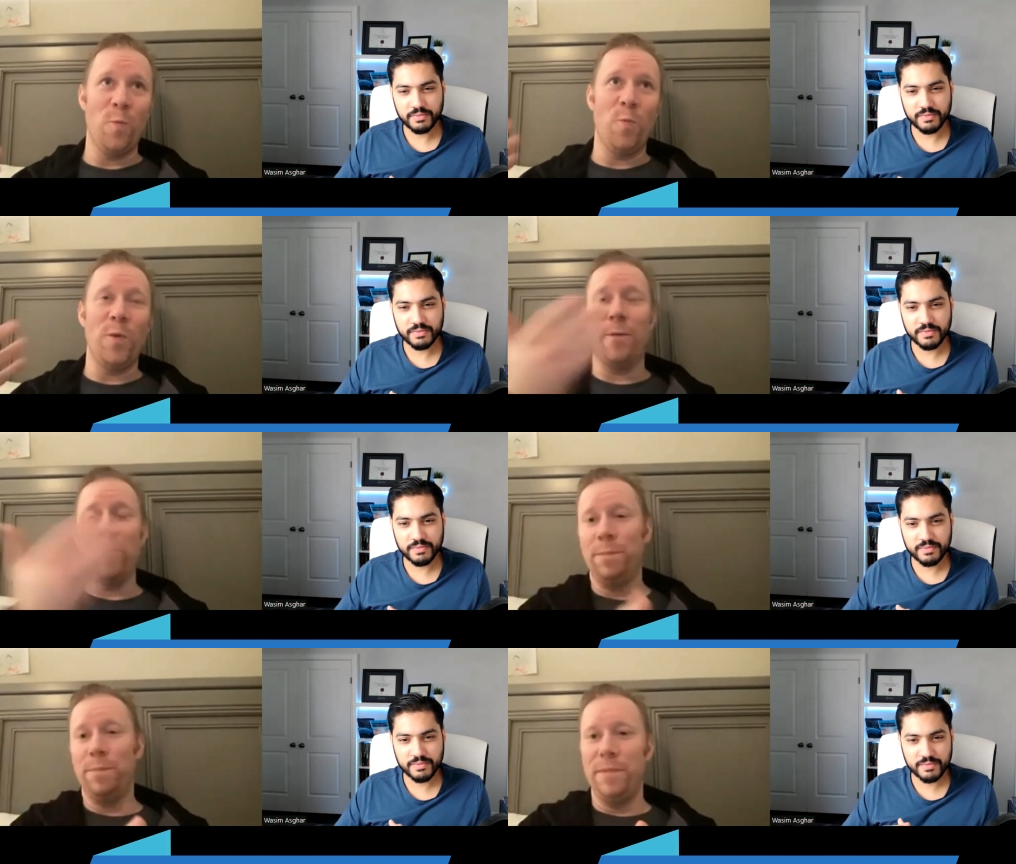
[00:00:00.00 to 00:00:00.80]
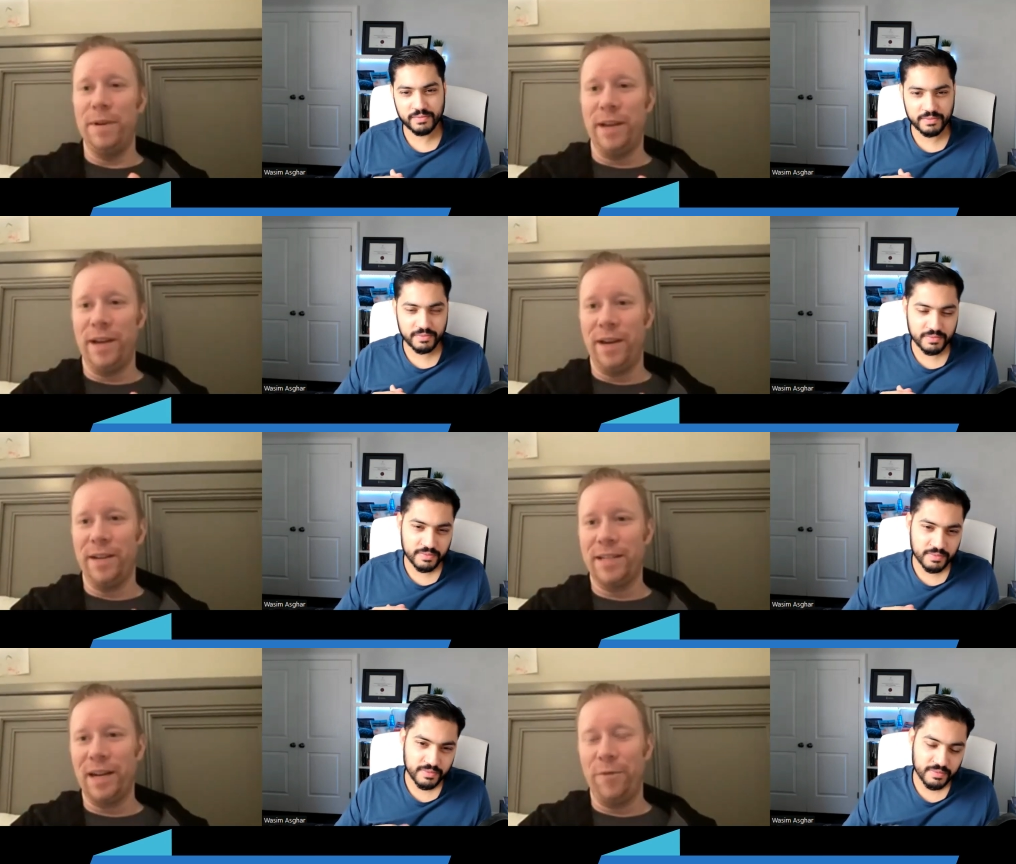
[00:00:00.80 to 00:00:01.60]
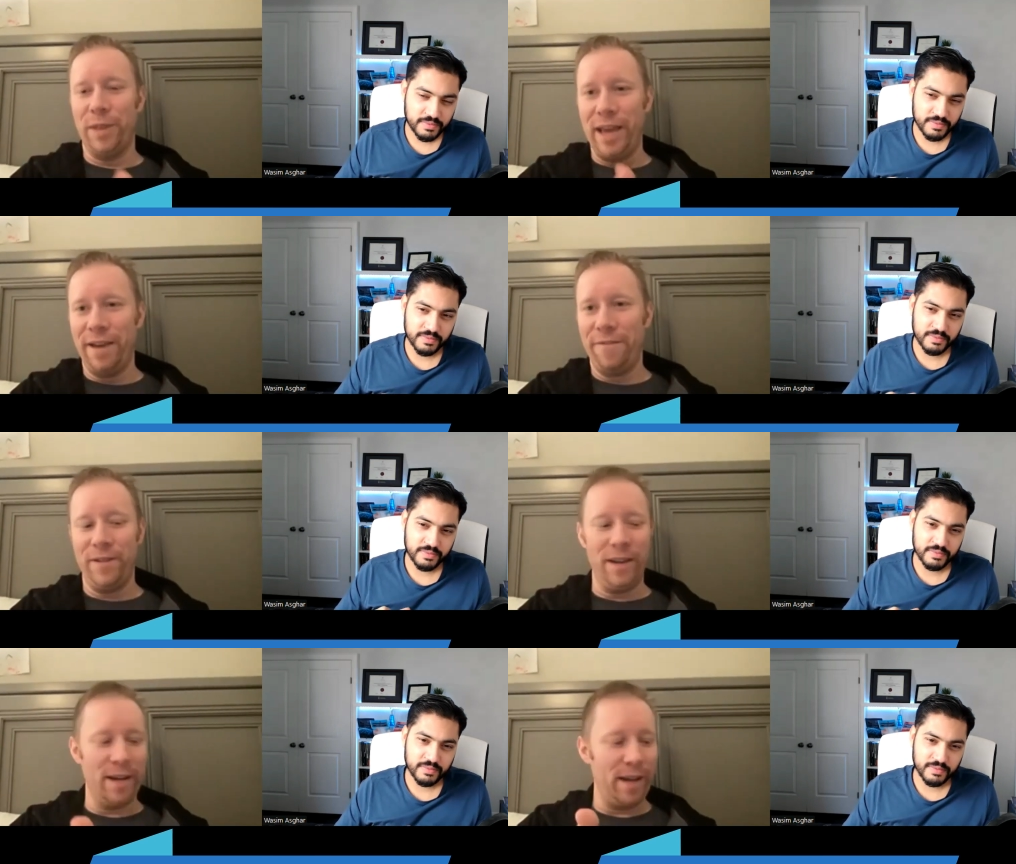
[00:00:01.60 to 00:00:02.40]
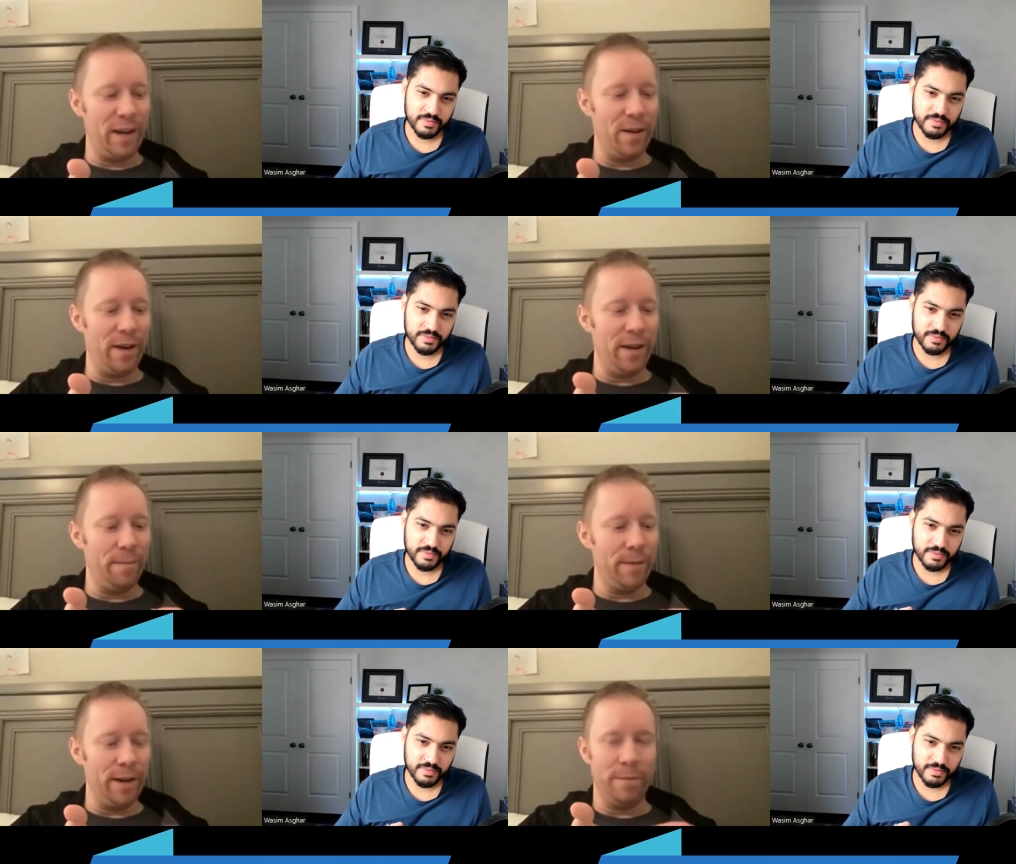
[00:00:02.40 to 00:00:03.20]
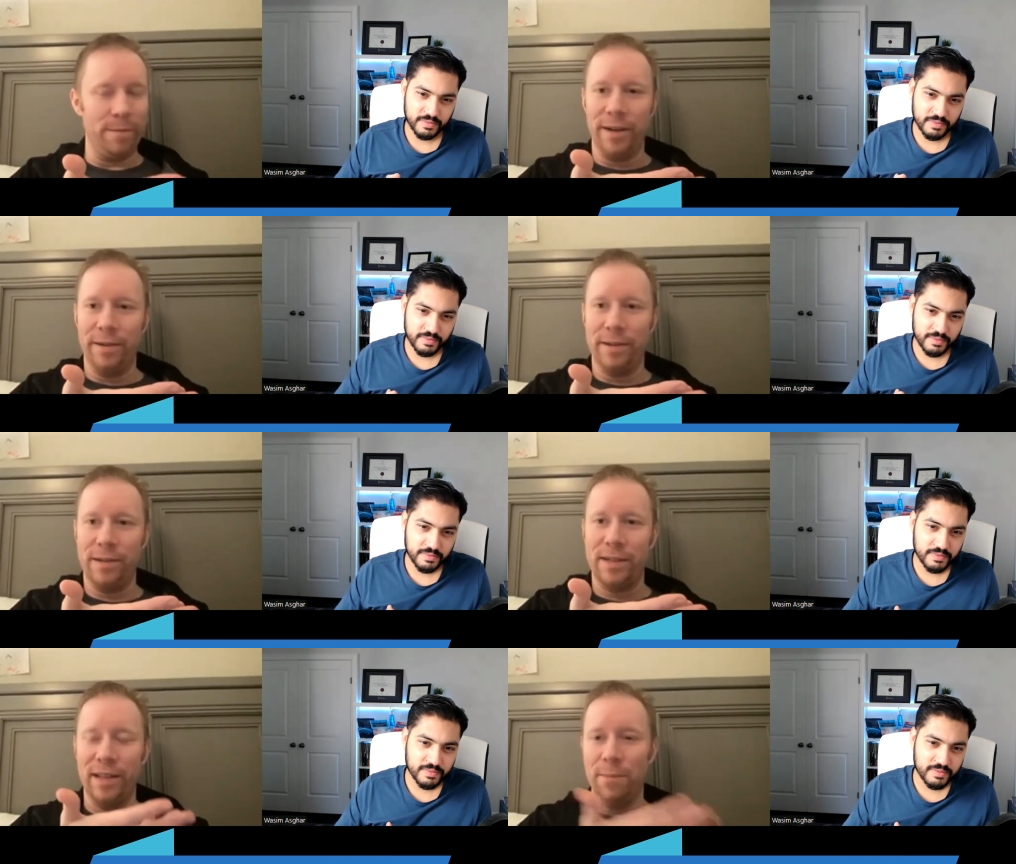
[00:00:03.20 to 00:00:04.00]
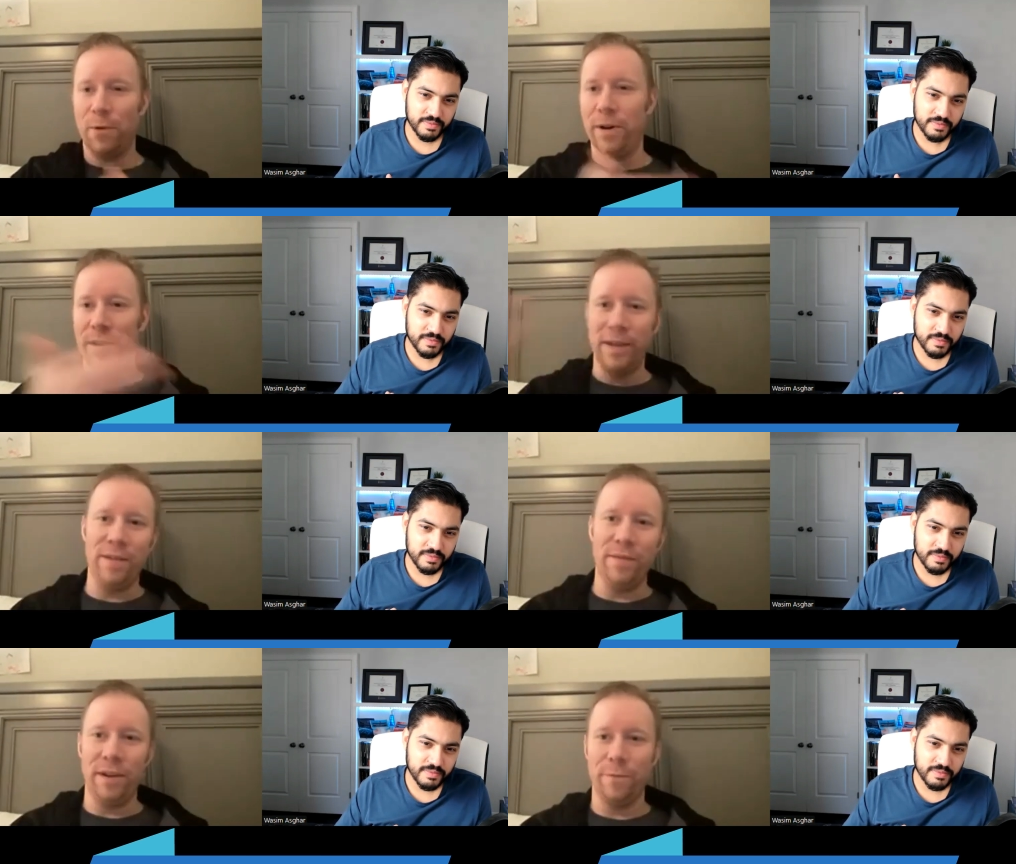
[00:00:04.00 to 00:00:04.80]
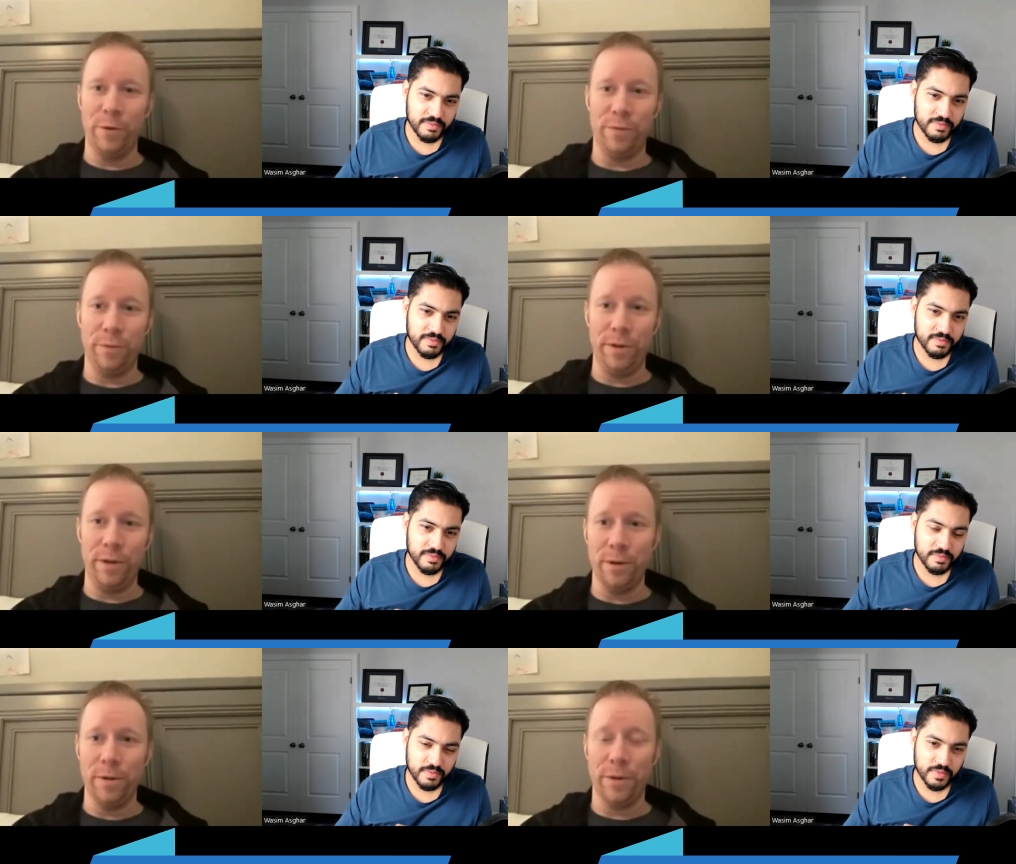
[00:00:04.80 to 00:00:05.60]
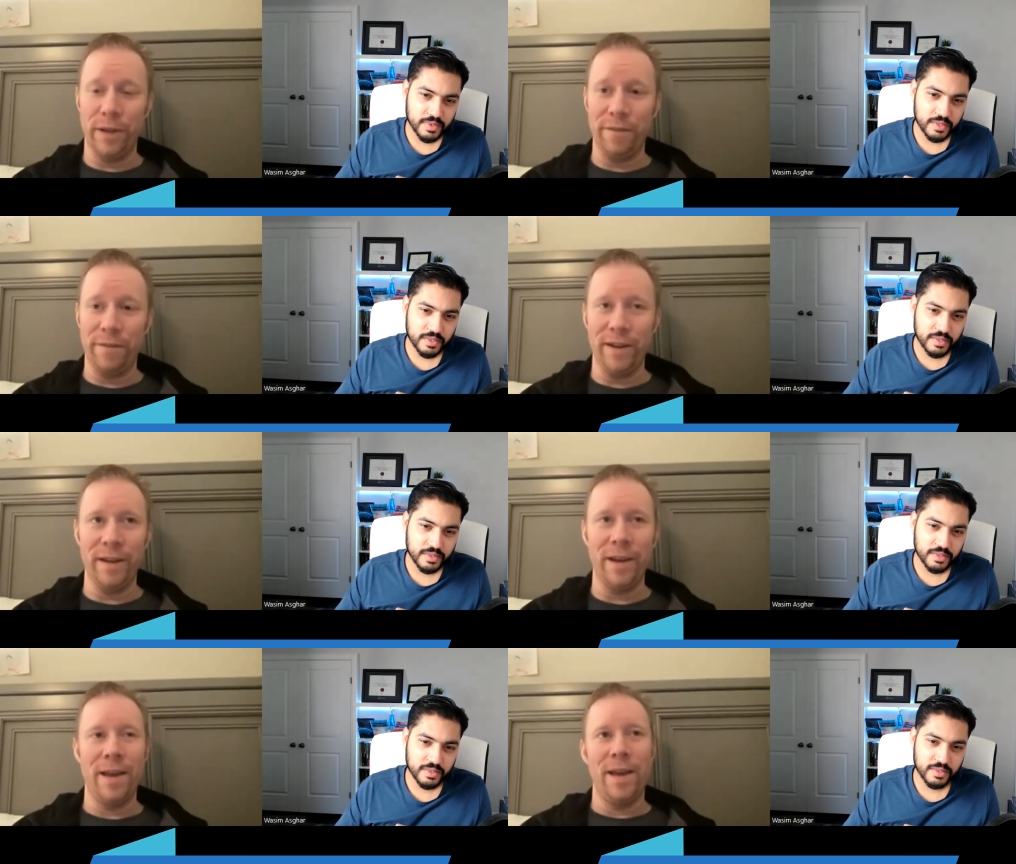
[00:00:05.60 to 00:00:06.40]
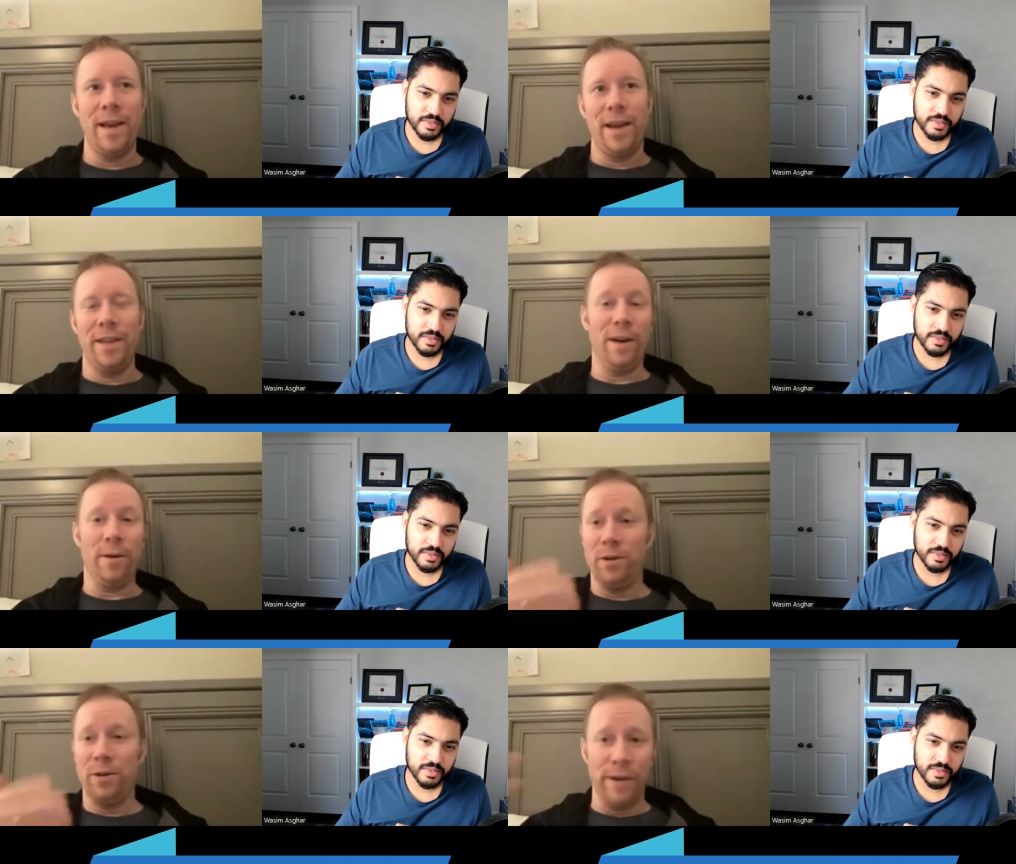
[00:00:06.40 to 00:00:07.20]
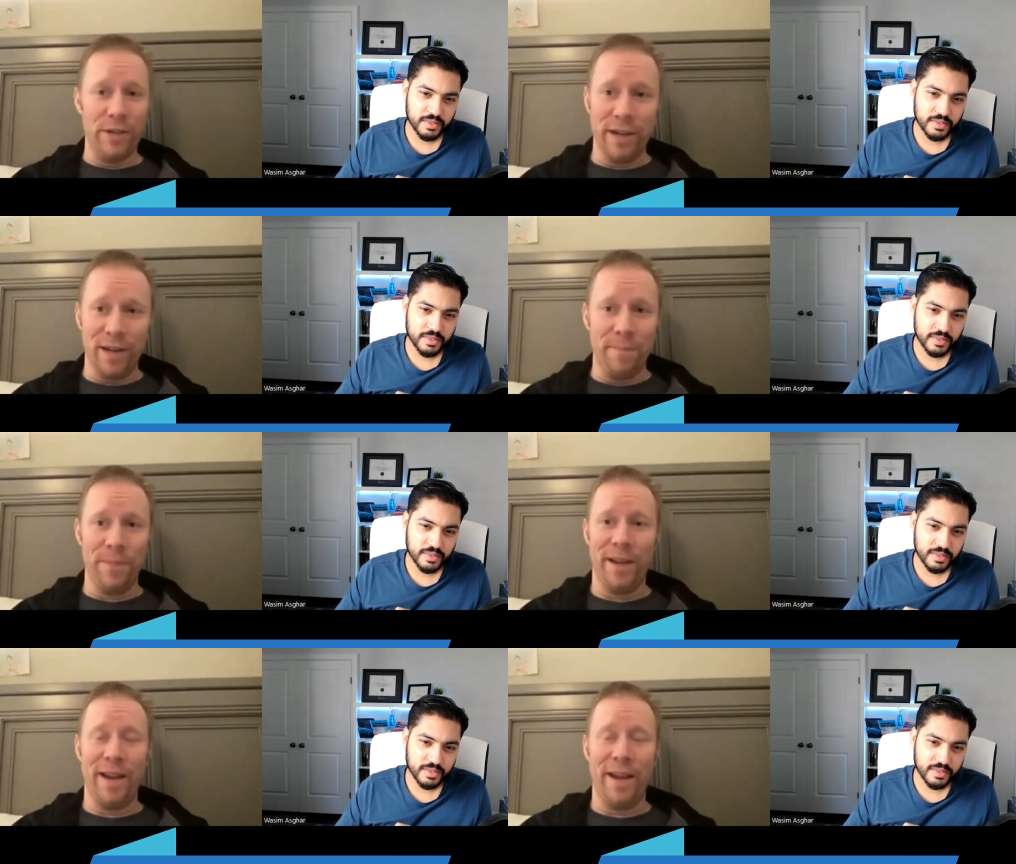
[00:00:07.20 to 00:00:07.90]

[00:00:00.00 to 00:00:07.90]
Speaker 1: when I would uh, study for the FE, you know, I'd, I'd, I'd study in the morning and the evening with with you for the FE, and then I'll go do my job.